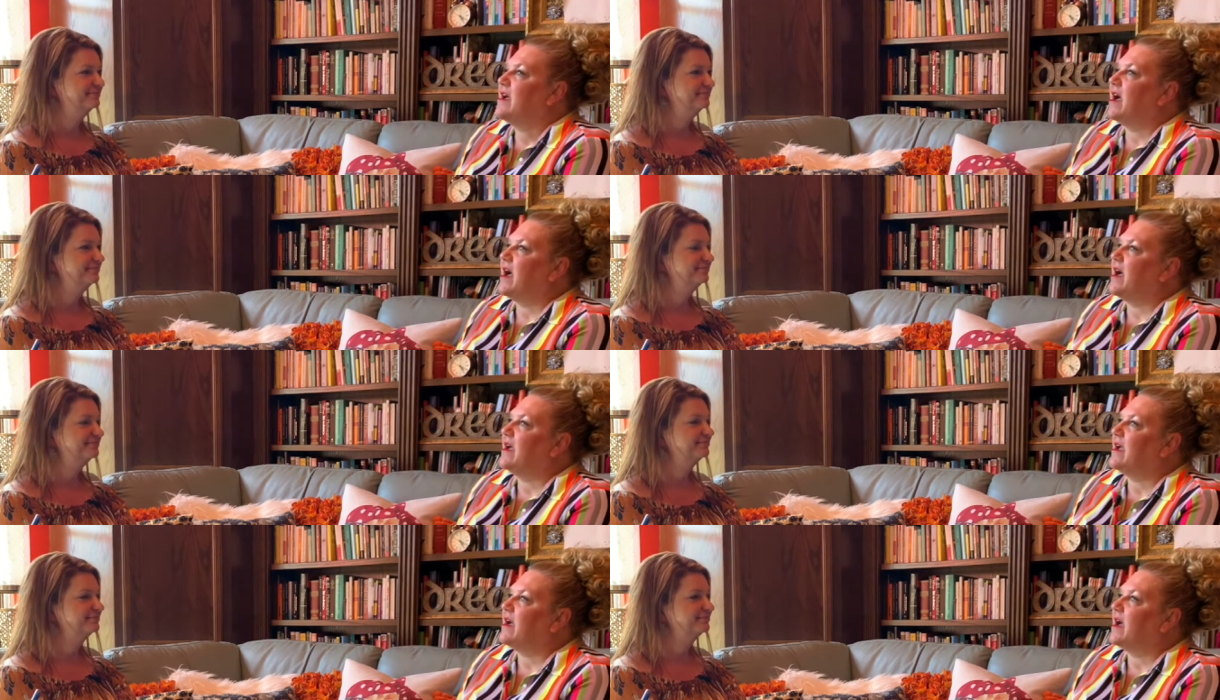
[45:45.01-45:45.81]

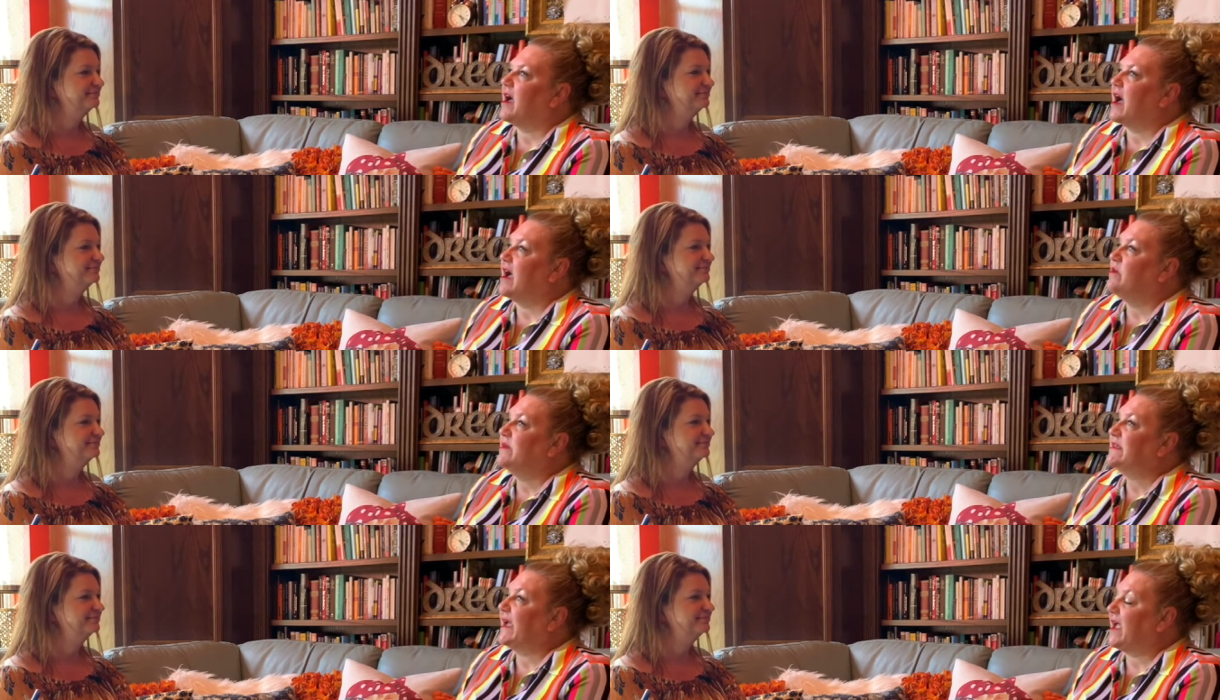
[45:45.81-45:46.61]
Speaker 1: I I
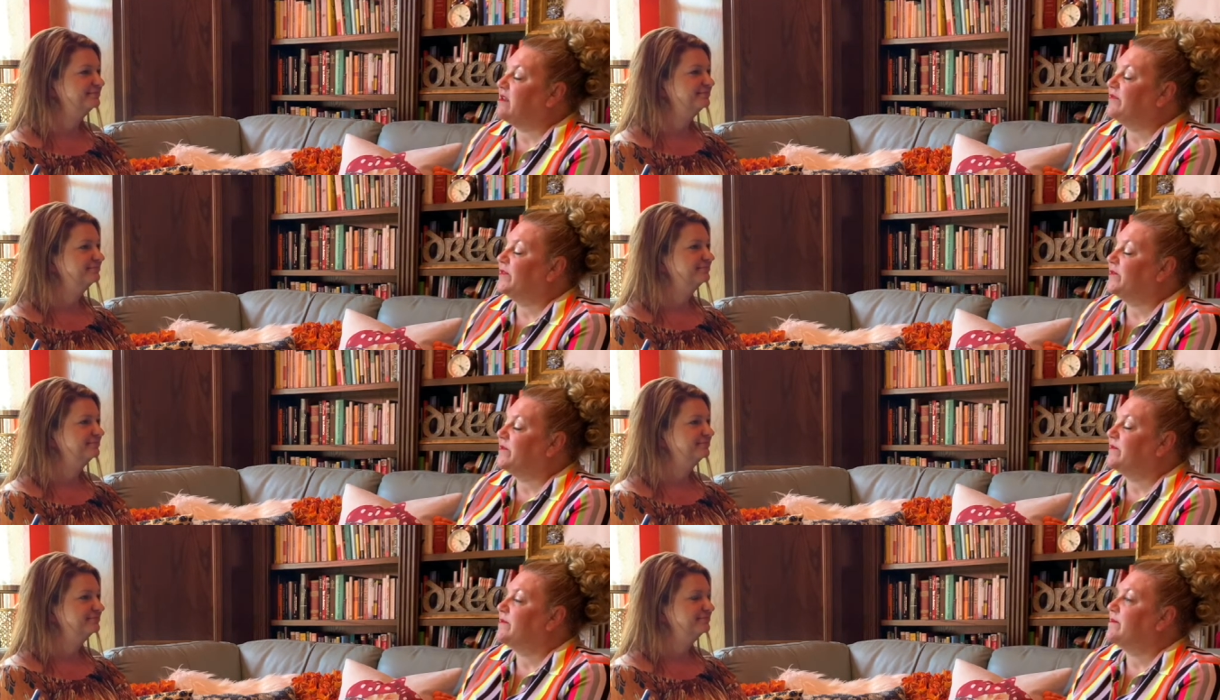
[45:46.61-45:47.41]
was a
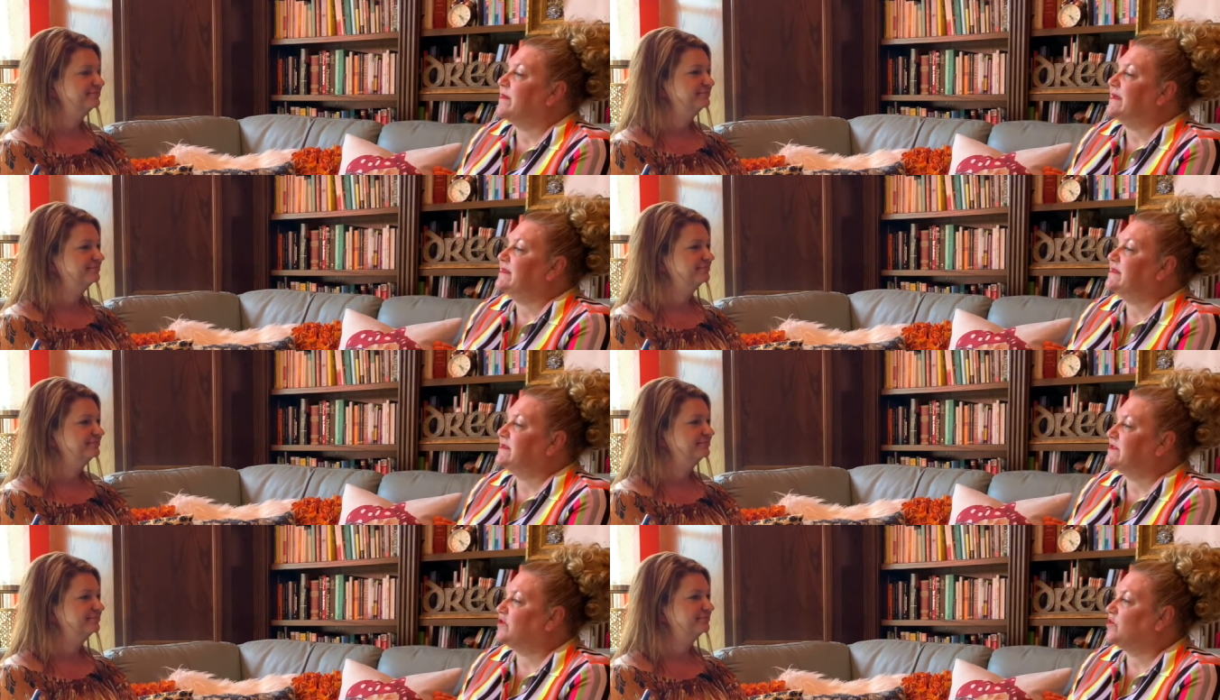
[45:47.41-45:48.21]
handful. My
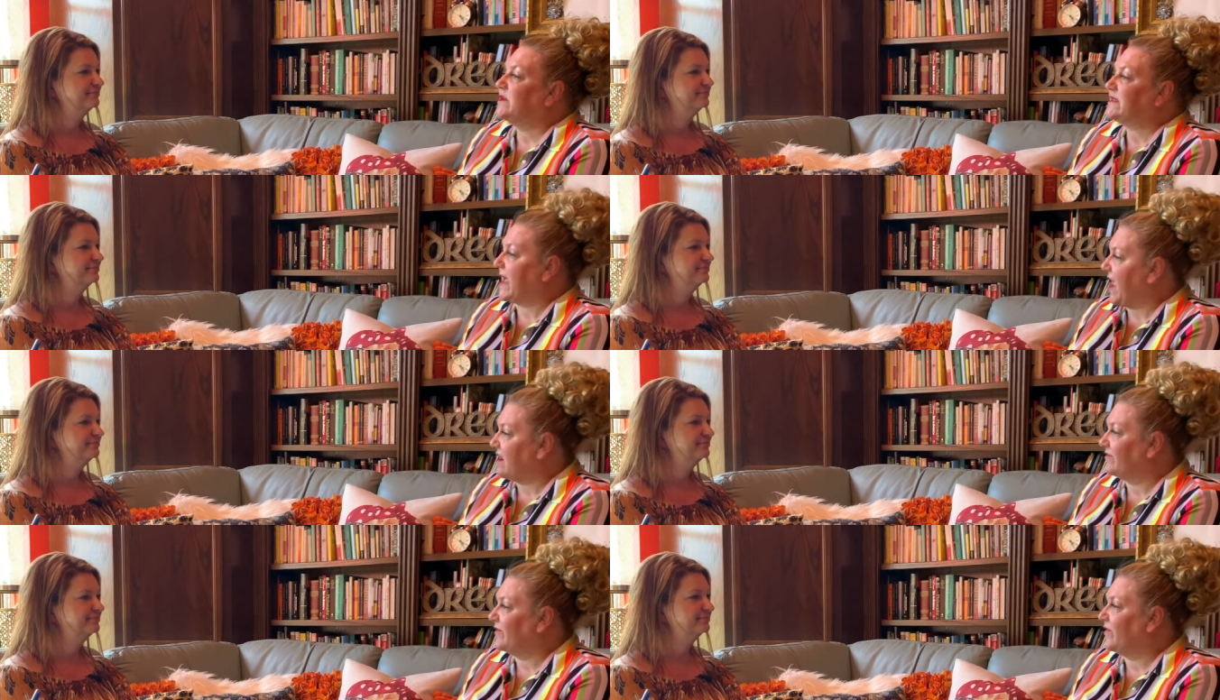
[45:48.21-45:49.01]
sister was a
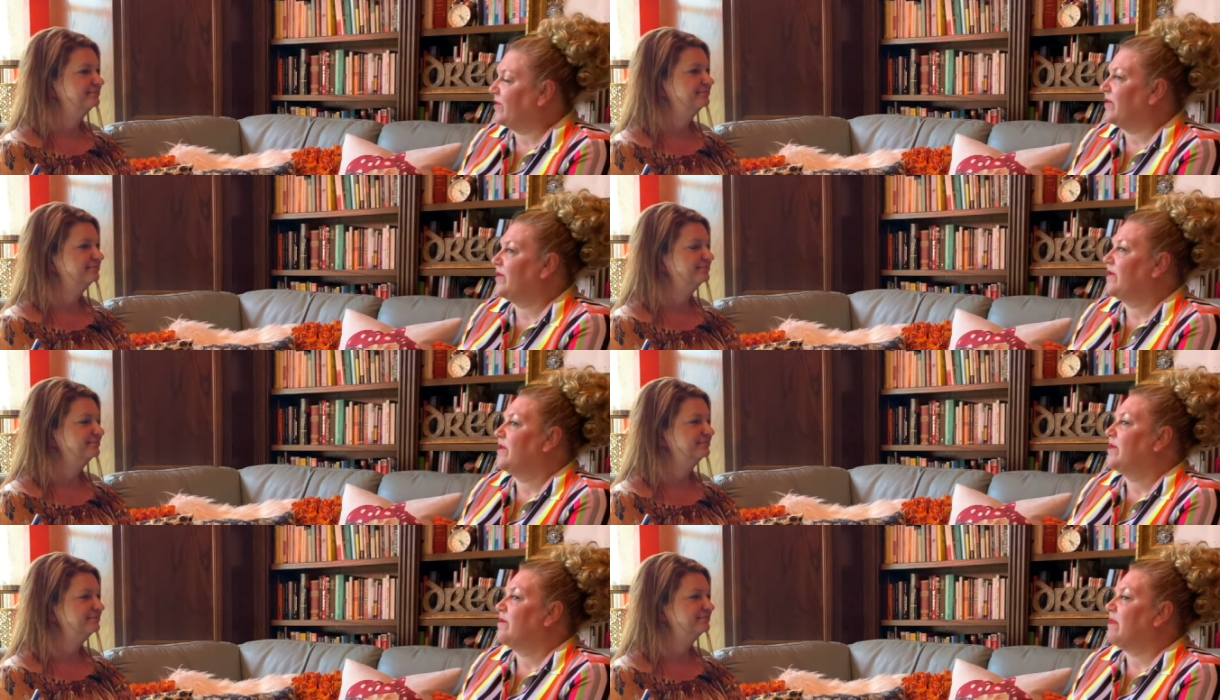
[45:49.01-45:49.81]
handful
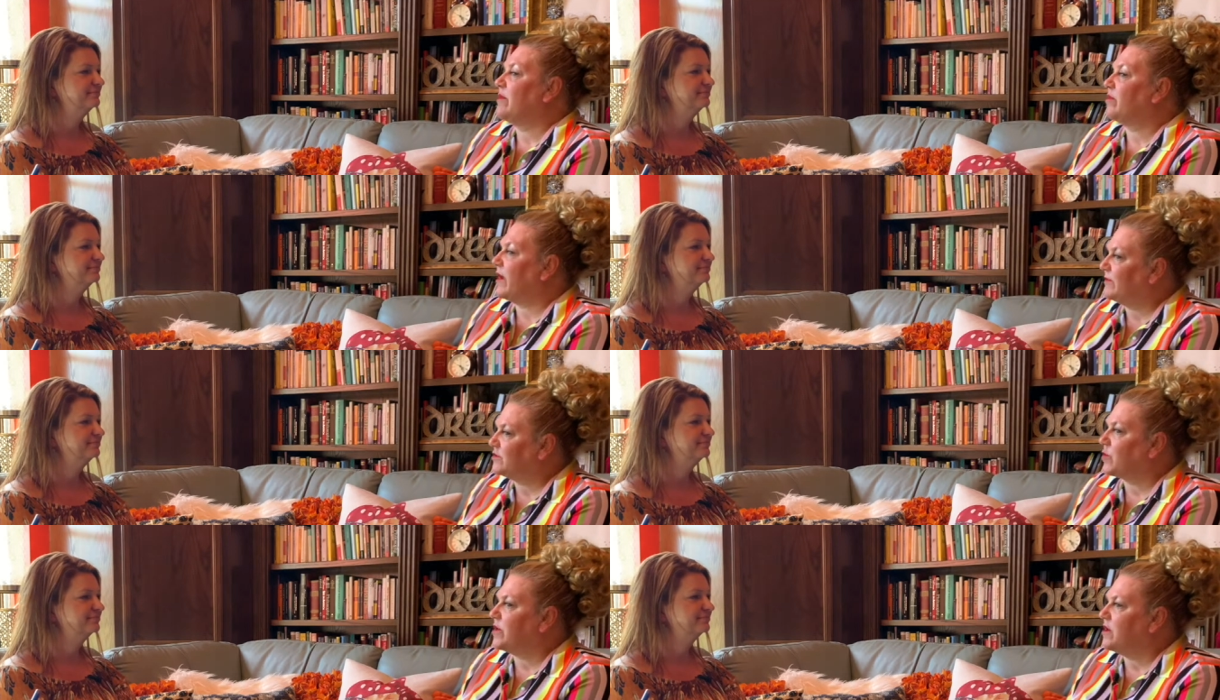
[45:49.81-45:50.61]
my
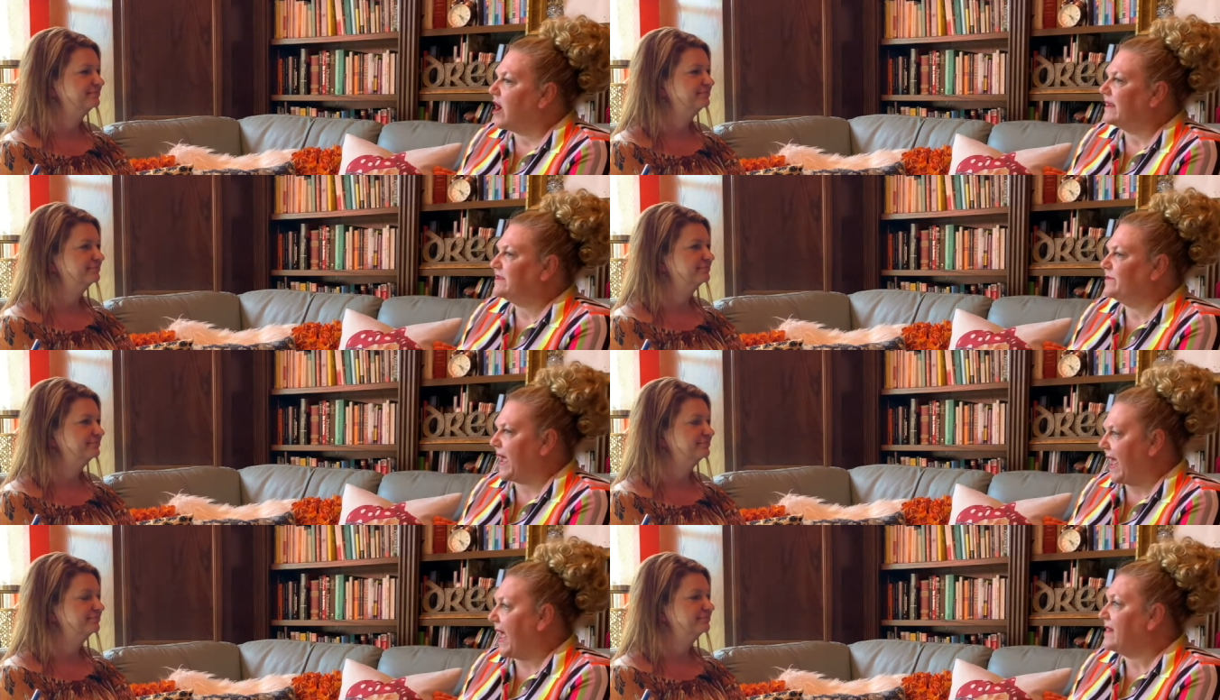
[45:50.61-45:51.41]
brothers were not as
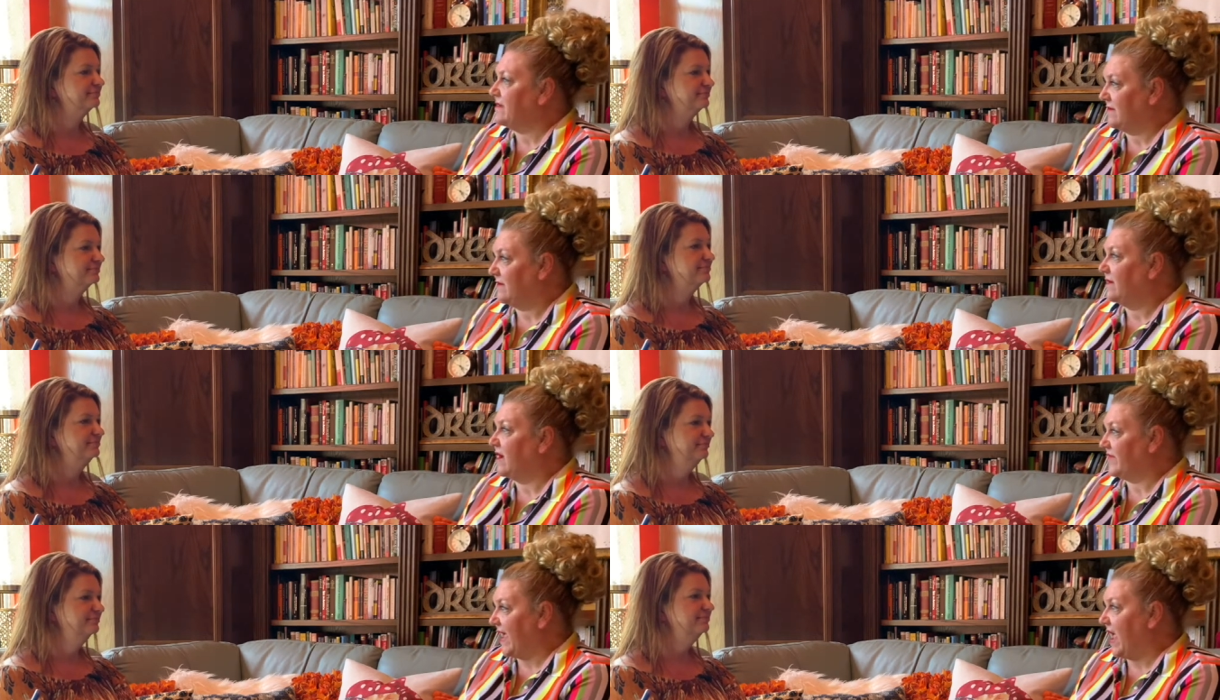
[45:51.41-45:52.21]
bad
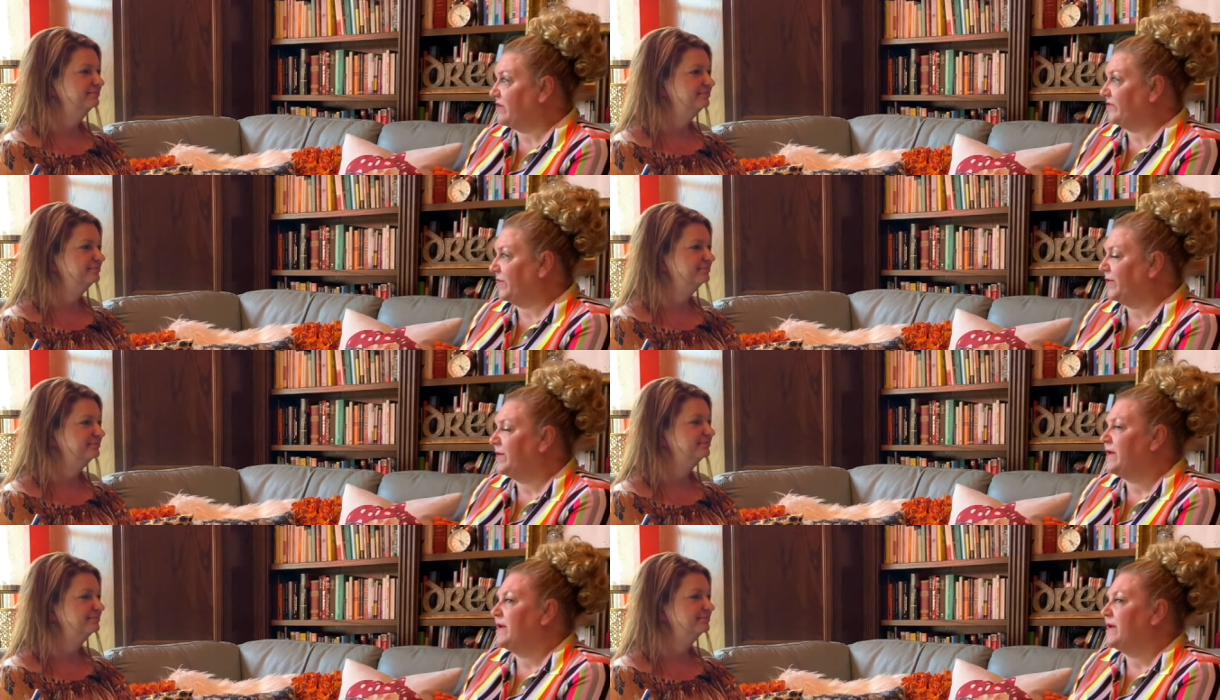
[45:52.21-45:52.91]
of mm-hmm. a handful.